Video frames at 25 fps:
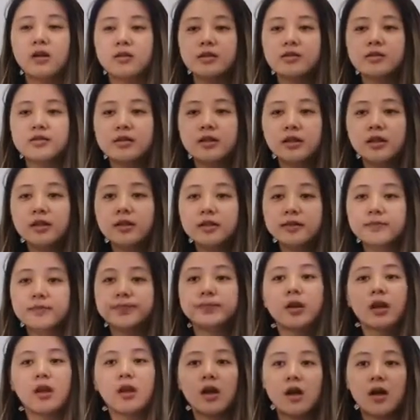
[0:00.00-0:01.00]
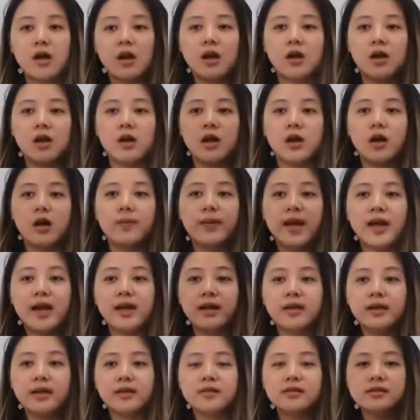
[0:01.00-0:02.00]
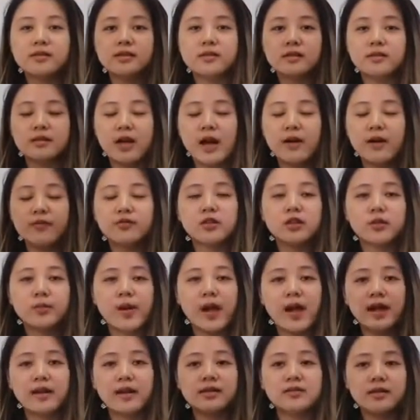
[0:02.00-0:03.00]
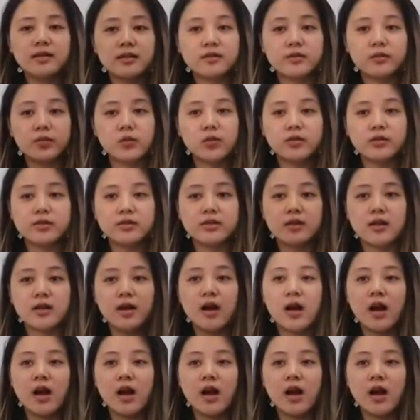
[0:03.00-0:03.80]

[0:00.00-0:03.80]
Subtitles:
The third, after applying this approach,